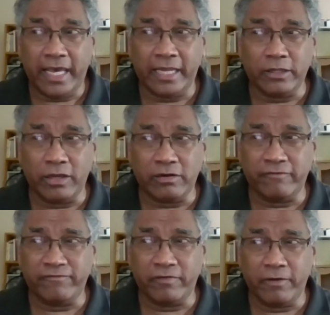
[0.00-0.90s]
a lot
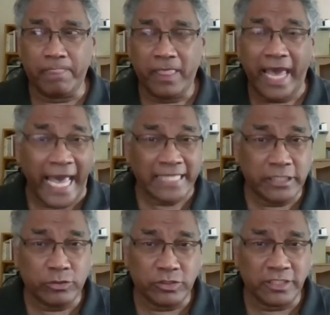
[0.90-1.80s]
of
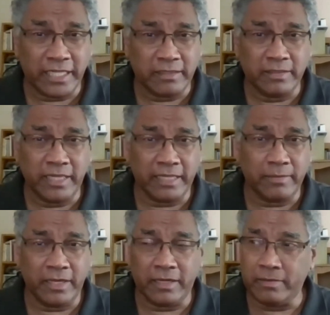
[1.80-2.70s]
attitudes that
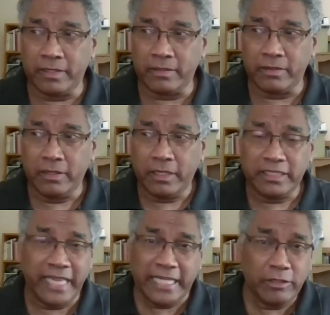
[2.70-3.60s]

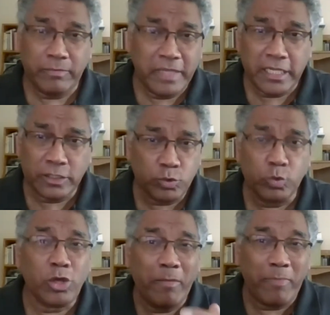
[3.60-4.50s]
daily Dominicans
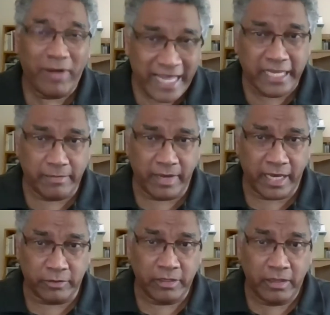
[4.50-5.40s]
would complain
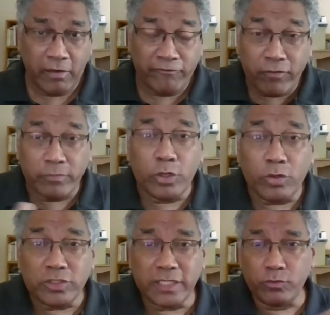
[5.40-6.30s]
about from
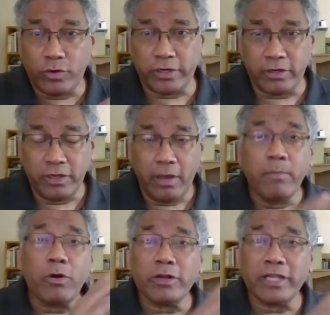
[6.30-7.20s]
those that were
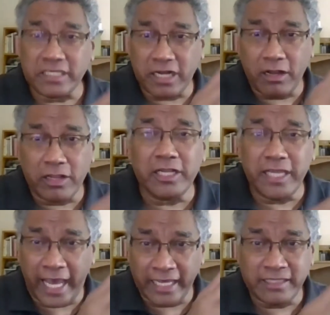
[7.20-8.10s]
more or less
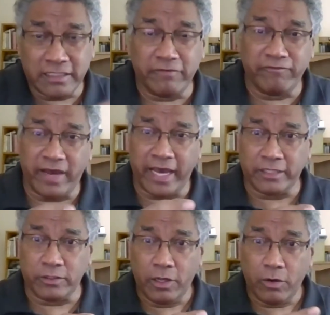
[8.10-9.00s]
clearly
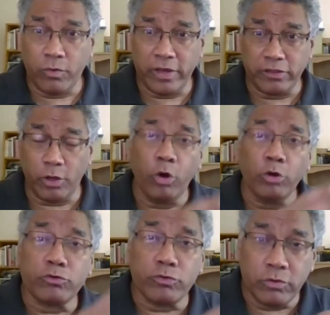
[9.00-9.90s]
identified with
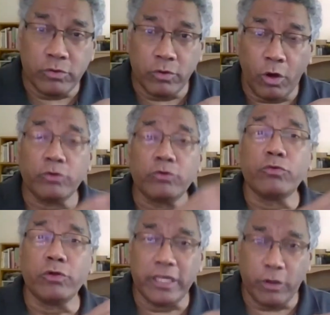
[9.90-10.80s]

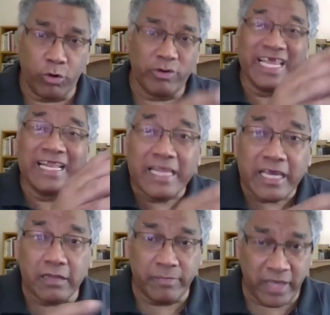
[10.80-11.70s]
unruly or
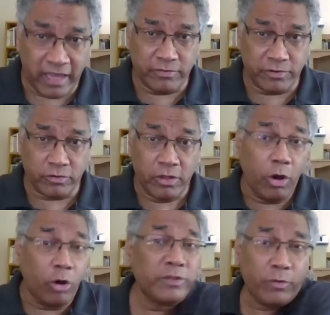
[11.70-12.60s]
illegal behavior,
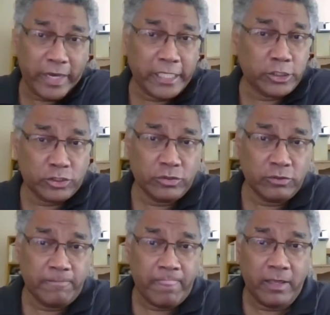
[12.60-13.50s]
all the way
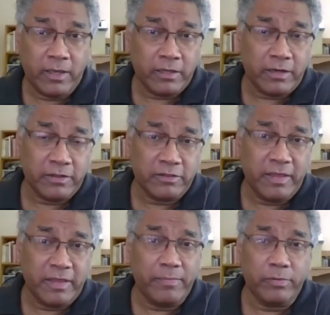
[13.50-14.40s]
to
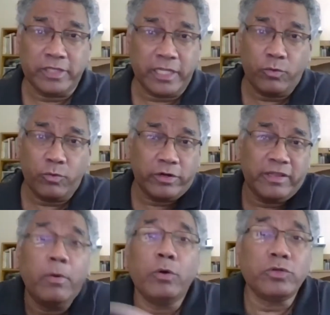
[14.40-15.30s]
the people that were
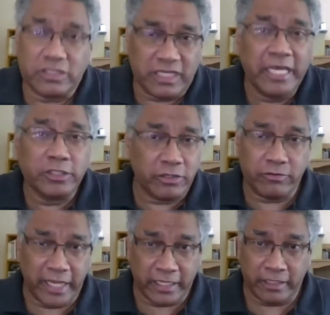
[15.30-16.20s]
the most
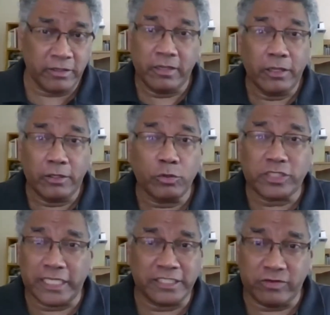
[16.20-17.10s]
integrated,
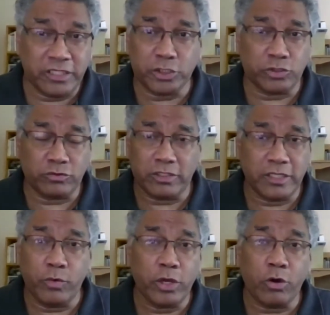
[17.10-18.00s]
those that
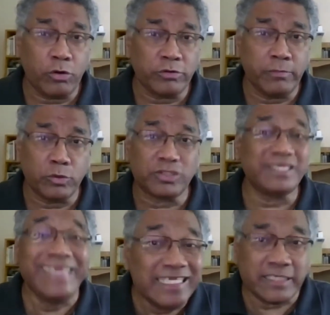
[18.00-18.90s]
traditionally we call the most
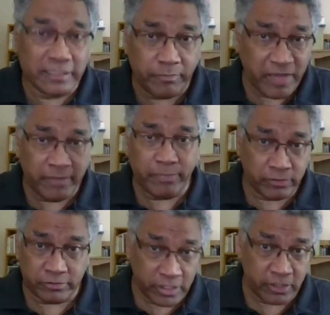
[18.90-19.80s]
decent
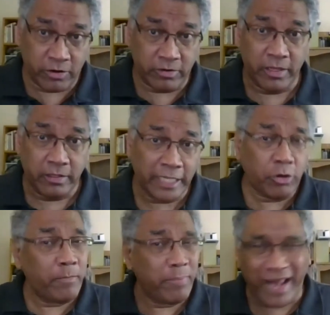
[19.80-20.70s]
people, that
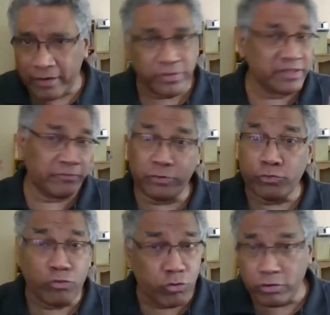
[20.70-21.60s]
comply with every
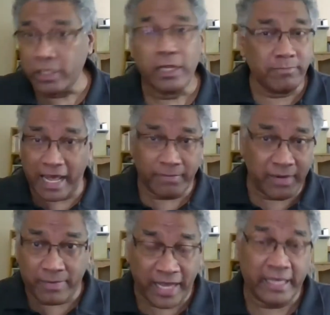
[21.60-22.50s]
rule, blah,
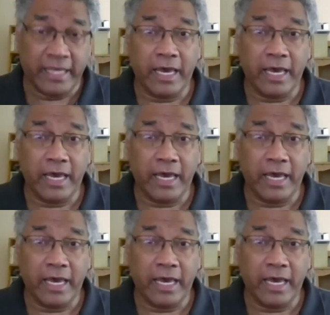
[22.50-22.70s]
blah, blah.